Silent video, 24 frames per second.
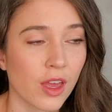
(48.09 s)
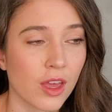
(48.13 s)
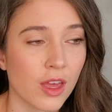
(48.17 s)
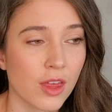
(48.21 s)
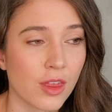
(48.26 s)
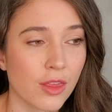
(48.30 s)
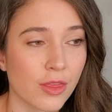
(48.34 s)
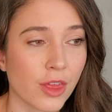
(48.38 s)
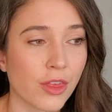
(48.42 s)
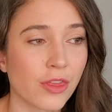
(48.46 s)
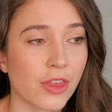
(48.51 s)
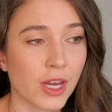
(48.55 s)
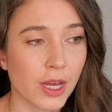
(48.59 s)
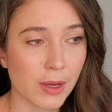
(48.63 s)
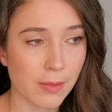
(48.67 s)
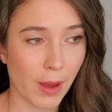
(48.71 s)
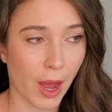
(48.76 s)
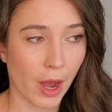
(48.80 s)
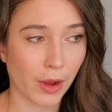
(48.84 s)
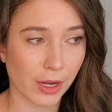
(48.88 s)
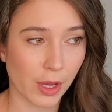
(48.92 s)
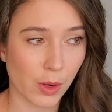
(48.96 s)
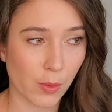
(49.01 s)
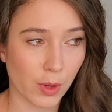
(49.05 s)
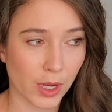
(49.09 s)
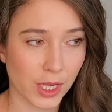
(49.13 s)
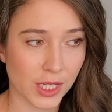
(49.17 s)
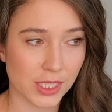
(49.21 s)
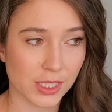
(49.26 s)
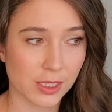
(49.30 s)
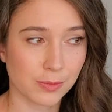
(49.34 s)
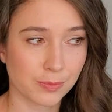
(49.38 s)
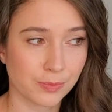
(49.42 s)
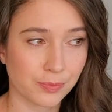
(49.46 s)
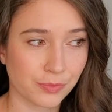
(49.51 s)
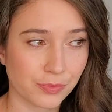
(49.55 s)
the thing about it
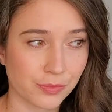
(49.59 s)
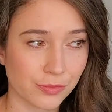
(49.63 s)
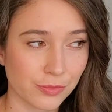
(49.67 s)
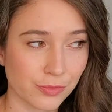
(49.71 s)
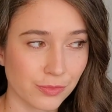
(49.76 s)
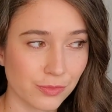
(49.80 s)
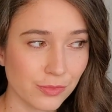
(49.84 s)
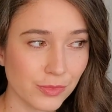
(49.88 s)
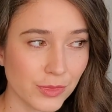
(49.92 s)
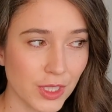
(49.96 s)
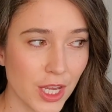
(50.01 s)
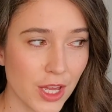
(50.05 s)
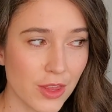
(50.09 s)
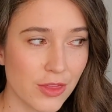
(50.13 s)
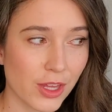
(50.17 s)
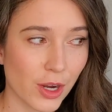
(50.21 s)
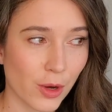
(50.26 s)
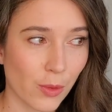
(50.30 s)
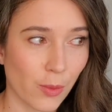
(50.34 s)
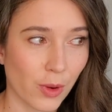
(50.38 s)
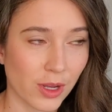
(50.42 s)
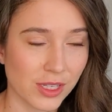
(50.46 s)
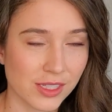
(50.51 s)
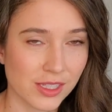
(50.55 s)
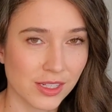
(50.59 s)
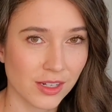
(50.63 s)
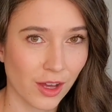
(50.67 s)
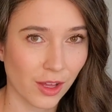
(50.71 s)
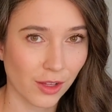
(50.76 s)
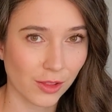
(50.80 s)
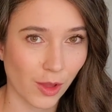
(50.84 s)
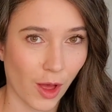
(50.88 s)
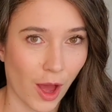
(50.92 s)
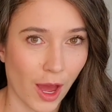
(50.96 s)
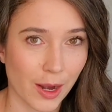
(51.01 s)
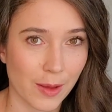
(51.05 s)
was there wasn't a
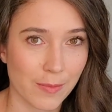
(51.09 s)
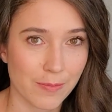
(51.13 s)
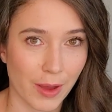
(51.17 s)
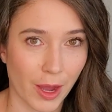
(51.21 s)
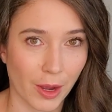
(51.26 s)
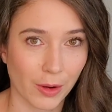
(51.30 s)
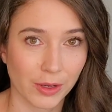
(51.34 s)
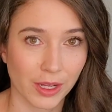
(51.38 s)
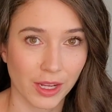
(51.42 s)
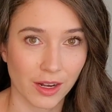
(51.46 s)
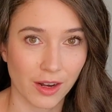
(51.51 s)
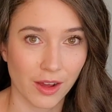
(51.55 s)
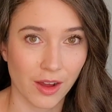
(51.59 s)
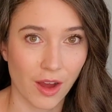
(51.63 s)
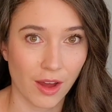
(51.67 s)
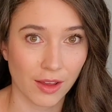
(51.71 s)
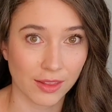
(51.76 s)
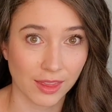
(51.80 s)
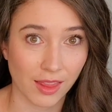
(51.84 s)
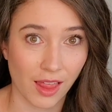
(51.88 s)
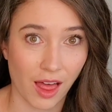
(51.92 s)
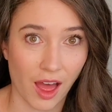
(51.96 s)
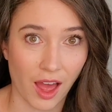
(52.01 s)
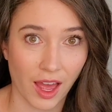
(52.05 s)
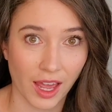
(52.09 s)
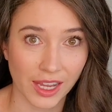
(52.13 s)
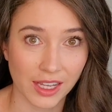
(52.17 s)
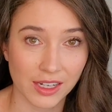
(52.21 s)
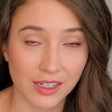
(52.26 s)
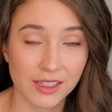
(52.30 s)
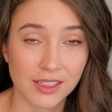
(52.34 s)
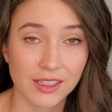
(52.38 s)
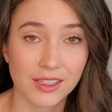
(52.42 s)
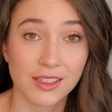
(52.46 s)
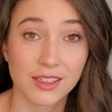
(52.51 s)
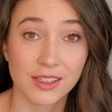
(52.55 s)
lot about it online
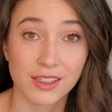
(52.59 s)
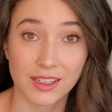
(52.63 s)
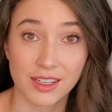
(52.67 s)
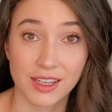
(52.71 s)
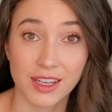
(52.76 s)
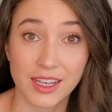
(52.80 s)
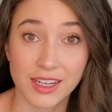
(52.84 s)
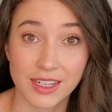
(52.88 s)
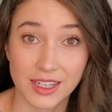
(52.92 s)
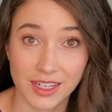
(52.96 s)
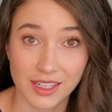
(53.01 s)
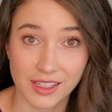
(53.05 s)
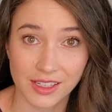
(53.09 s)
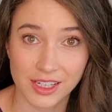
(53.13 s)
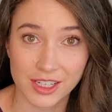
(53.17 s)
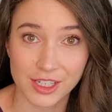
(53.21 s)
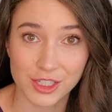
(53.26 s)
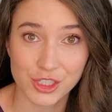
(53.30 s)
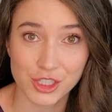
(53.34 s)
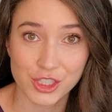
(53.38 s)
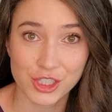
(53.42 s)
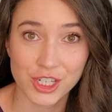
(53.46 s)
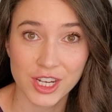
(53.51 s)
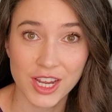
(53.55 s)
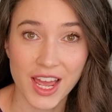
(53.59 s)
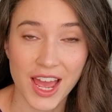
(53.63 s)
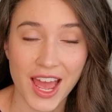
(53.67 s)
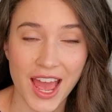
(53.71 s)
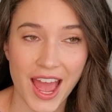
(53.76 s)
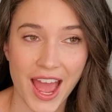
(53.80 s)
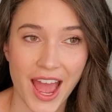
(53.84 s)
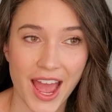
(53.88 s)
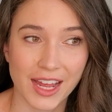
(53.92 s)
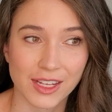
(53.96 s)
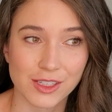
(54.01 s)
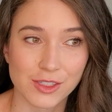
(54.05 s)
in English.
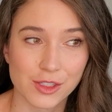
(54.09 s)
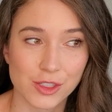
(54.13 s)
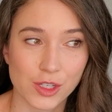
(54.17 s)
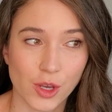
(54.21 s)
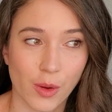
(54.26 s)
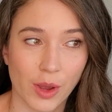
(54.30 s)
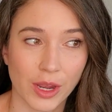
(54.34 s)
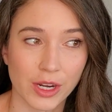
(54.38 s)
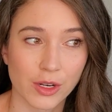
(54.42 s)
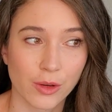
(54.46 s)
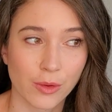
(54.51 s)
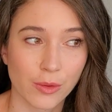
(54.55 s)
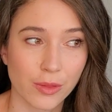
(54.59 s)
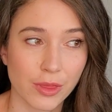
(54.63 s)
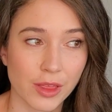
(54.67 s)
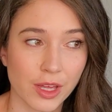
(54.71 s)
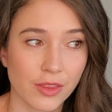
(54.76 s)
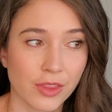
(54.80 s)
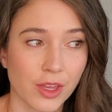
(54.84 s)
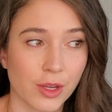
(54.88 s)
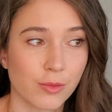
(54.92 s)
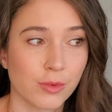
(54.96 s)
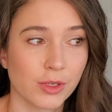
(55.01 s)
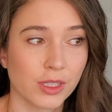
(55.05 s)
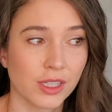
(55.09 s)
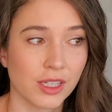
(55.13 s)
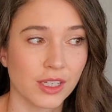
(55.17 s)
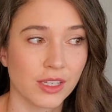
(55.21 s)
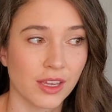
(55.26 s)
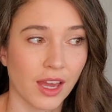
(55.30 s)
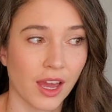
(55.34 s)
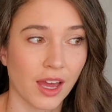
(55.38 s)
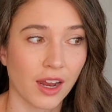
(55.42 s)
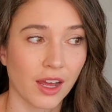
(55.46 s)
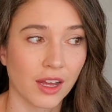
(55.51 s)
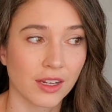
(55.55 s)
And so I don't think they really
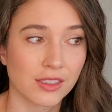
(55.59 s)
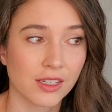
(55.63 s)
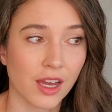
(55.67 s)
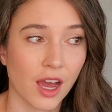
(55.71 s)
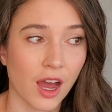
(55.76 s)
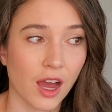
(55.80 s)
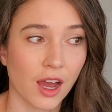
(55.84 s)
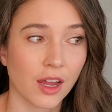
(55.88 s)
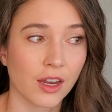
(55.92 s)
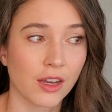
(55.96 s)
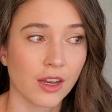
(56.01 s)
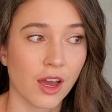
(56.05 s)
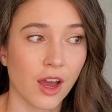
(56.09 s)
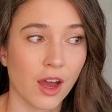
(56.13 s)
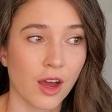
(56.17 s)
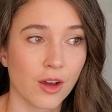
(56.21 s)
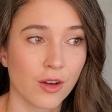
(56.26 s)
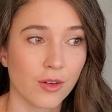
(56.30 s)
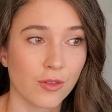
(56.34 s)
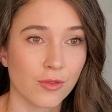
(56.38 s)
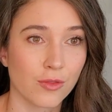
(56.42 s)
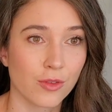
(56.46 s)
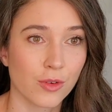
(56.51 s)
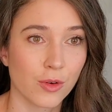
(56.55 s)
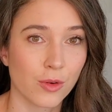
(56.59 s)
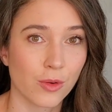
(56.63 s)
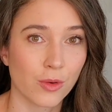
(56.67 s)
get a ton of